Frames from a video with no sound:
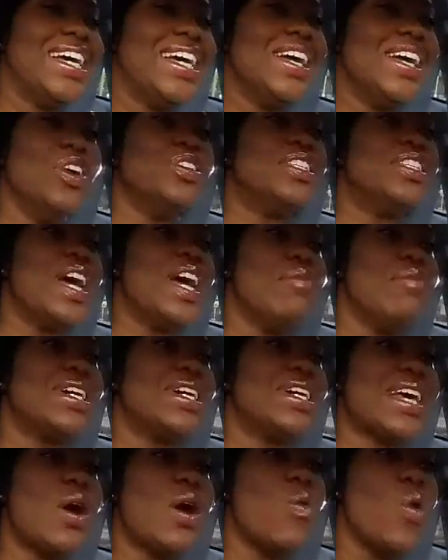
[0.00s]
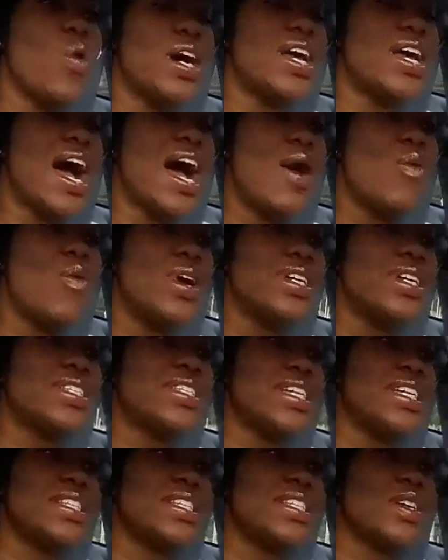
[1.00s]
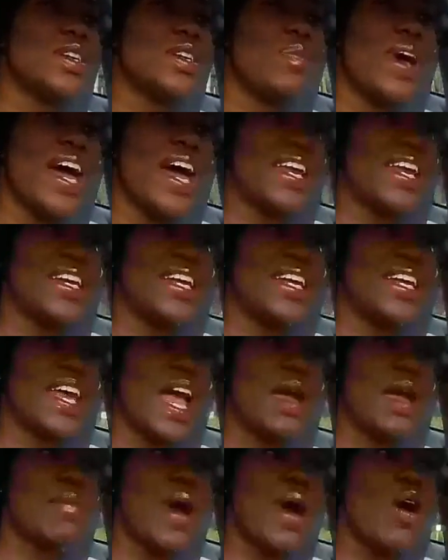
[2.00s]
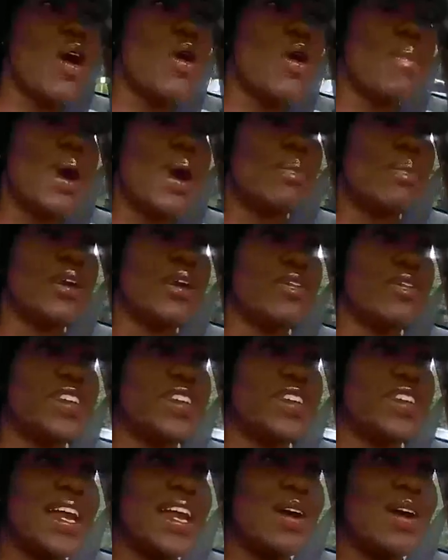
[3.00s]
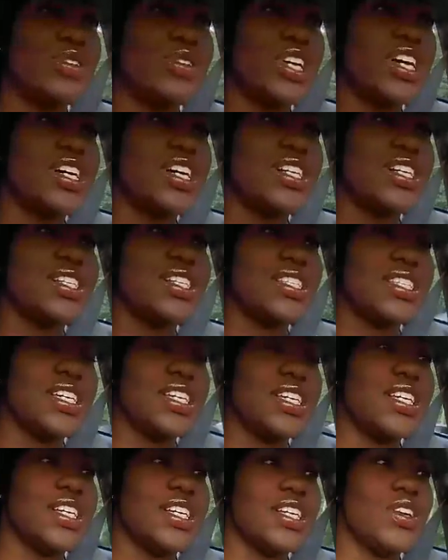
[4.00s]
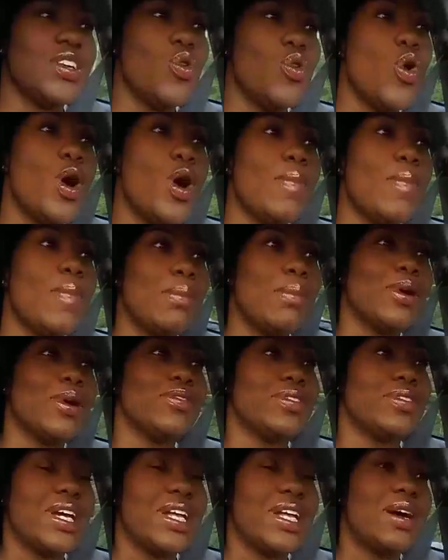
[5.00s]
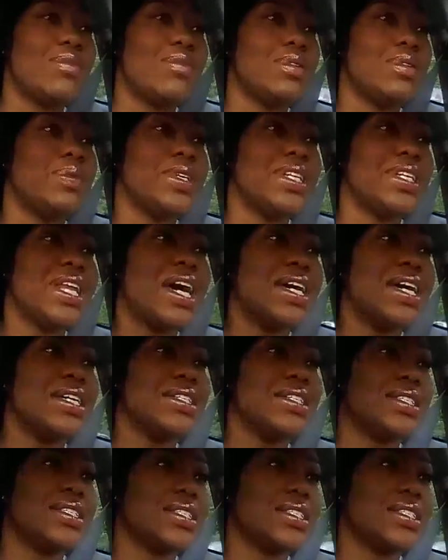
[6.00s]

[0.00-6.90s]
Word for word: Don't tell me, because I want to see it so bad, and it came out on my birthday, and I wish I could have seen it on my birthday. That would have been nice.